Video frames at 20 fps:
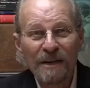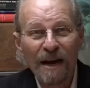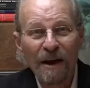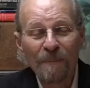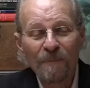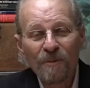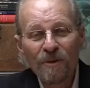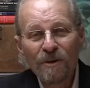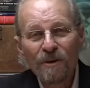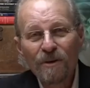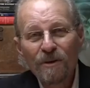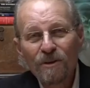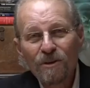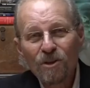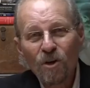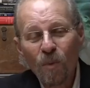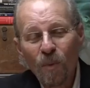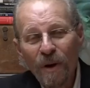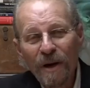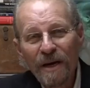out.
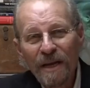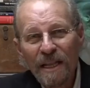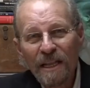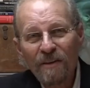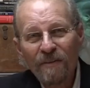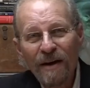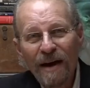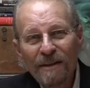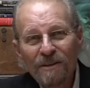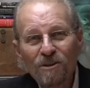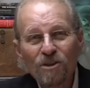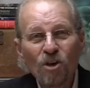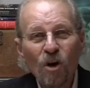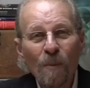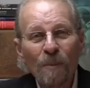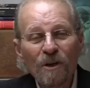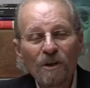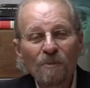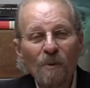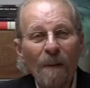So we'll get into that and so
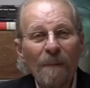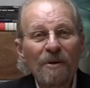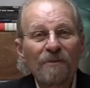much more.